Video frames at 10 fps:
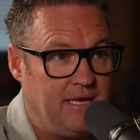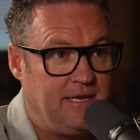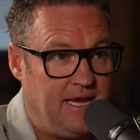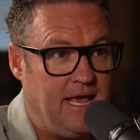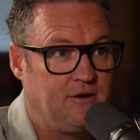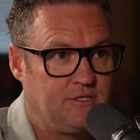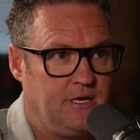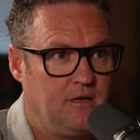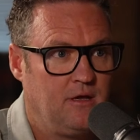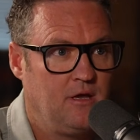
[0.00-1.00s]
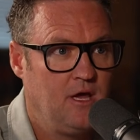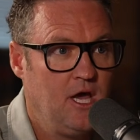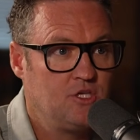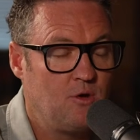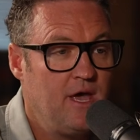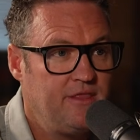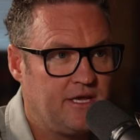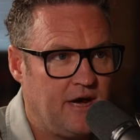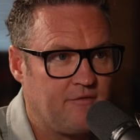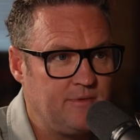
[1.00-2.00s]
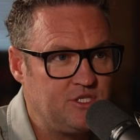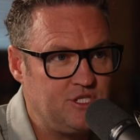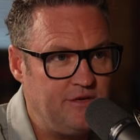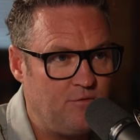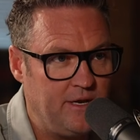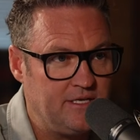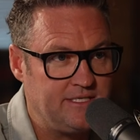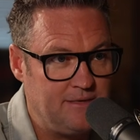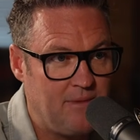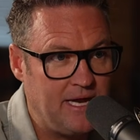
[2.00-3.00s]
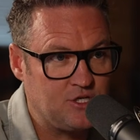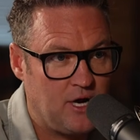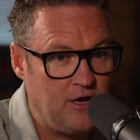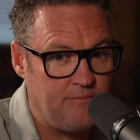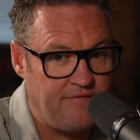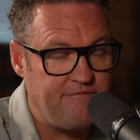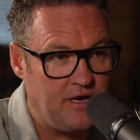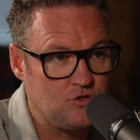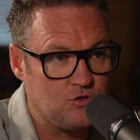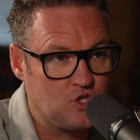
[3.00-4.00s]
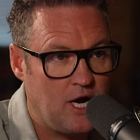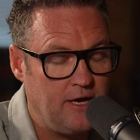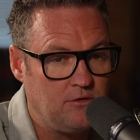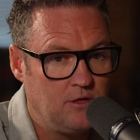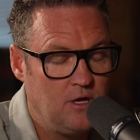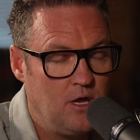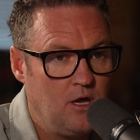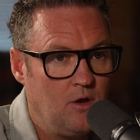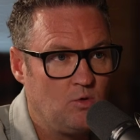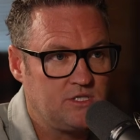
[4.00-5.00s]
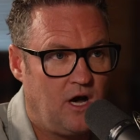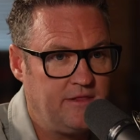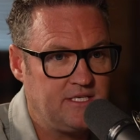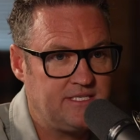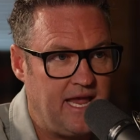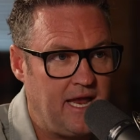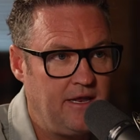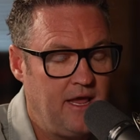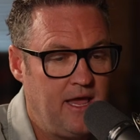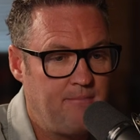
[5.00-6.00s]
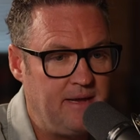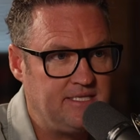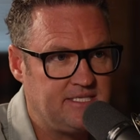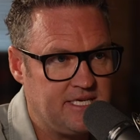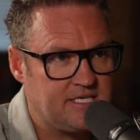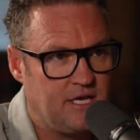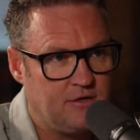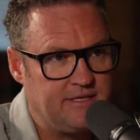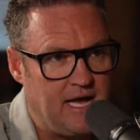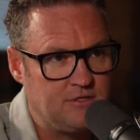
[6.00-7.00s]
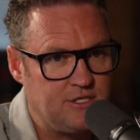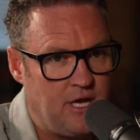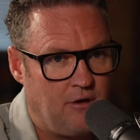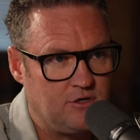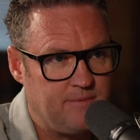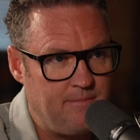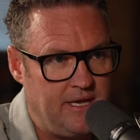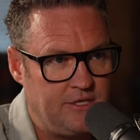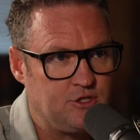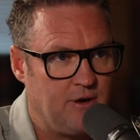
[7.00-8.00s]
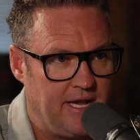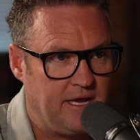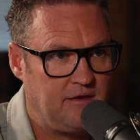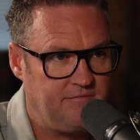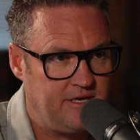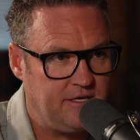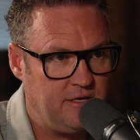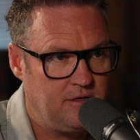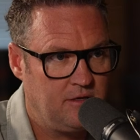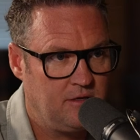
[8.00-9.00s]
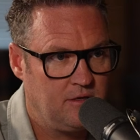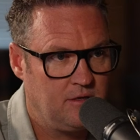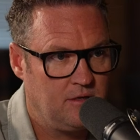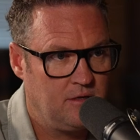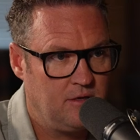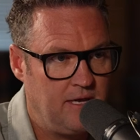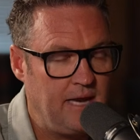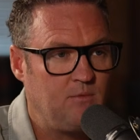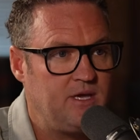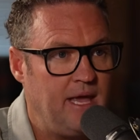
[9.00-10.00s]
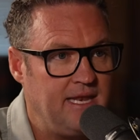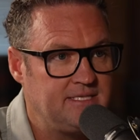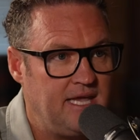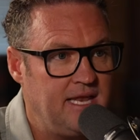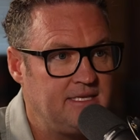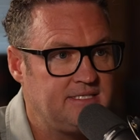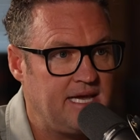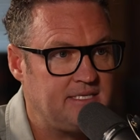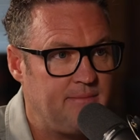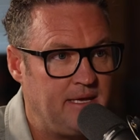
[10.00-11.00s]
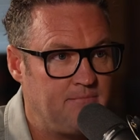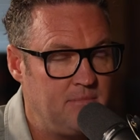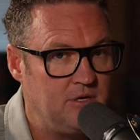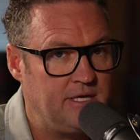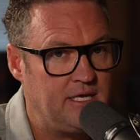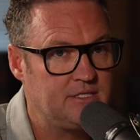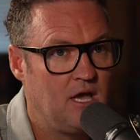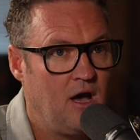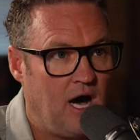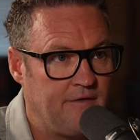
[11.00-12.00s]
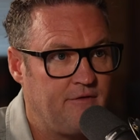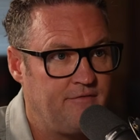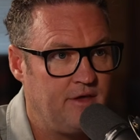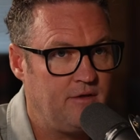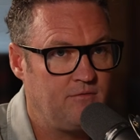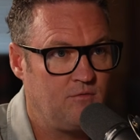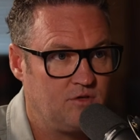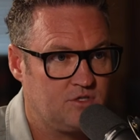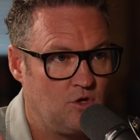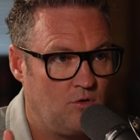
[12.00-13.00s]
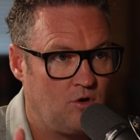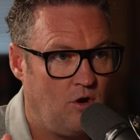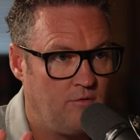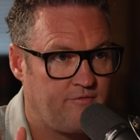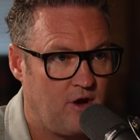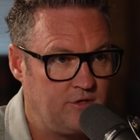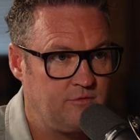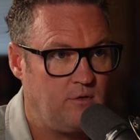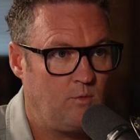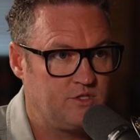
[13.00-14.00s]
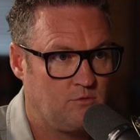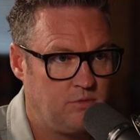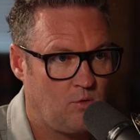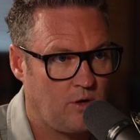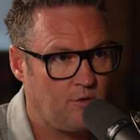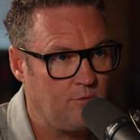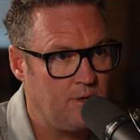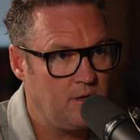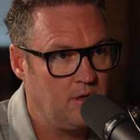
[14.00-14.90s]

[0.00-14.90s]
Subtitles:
Nate Anderson. So the government's chief witness in my trial, my federal trial, was on the stand, made $600,000 by making sure I got convicted, and is set to make millions off of the so-called fraudulent whistleblower group.